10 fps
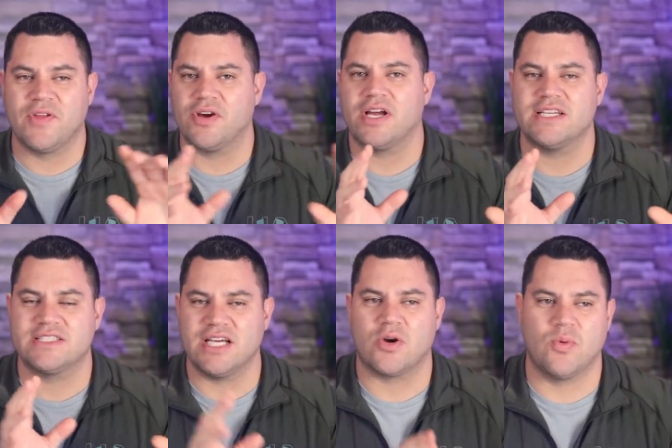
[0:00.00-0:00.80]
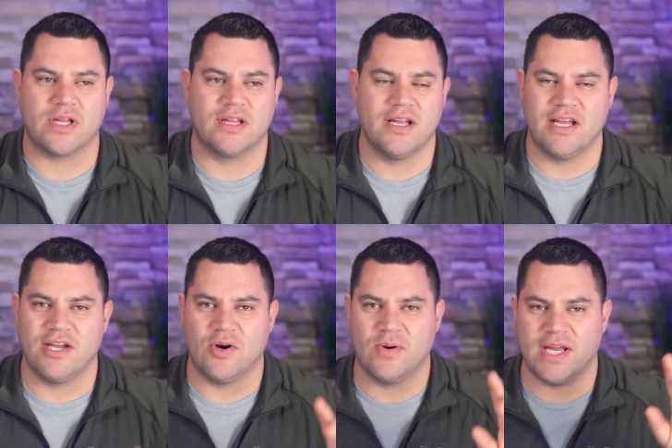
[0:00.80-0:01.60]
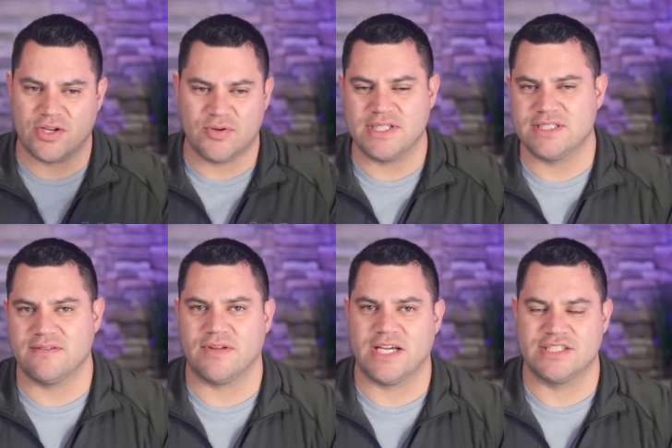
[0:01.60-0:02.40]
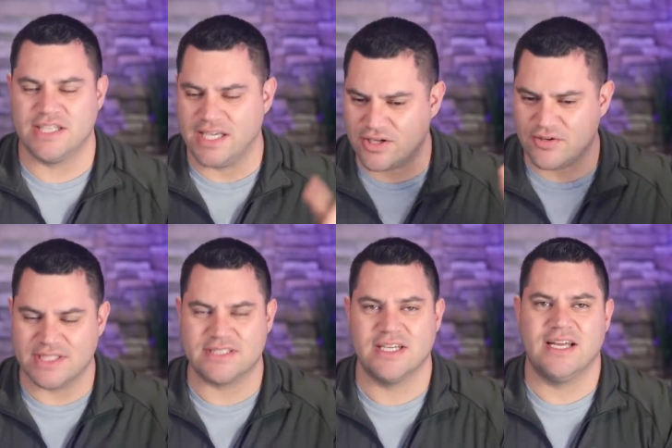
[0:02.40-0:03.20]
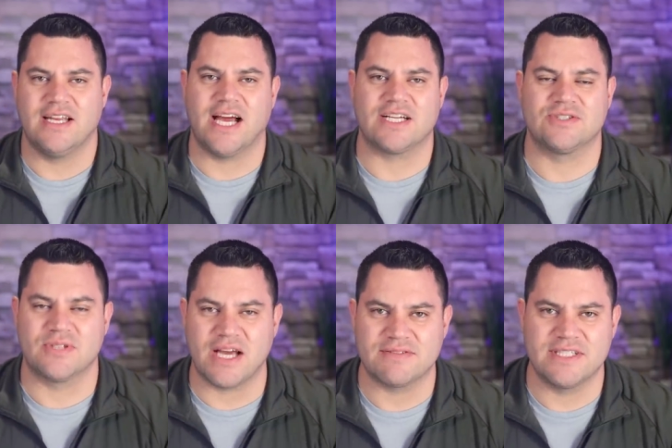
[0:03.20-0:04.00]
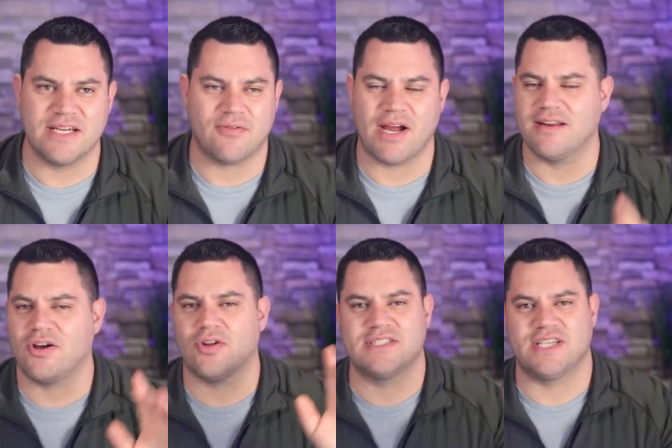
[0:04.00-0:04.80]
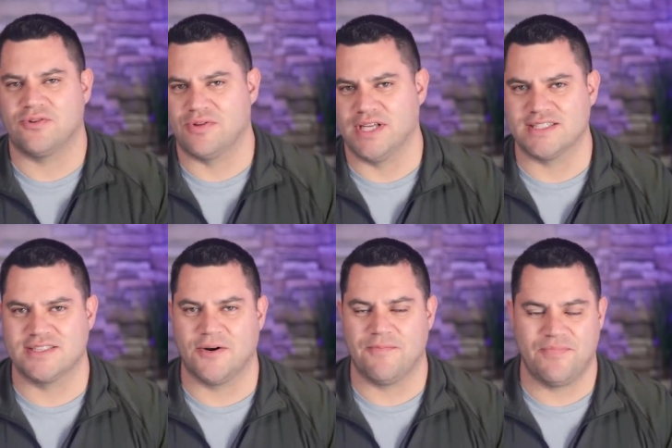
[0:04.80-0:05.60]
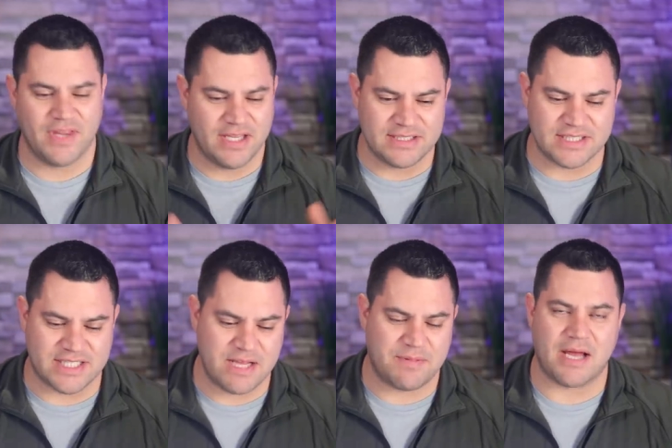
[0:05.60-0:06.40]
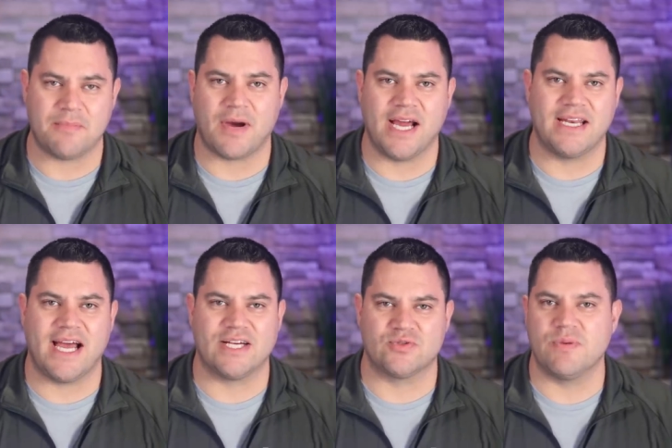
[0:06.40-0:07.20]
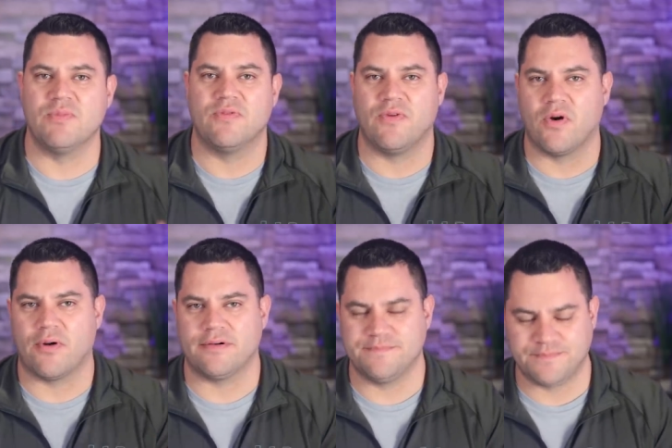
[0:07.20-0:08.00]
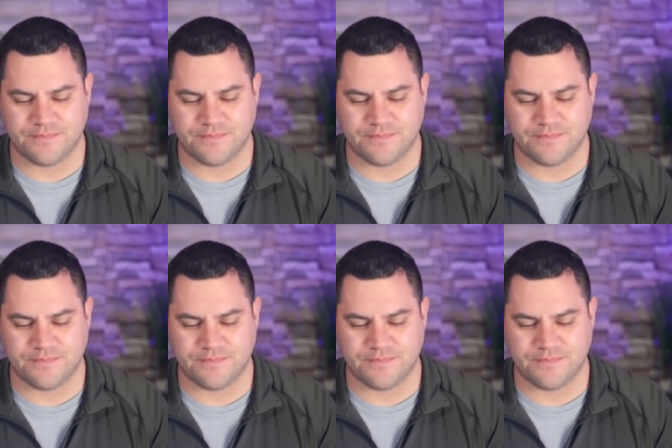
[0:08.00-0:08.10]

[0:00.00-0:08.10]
you're going to get stuck with, you know, increased inflation, increased national deficit, right? And all these other things. So, just keep that in mind as we move forward.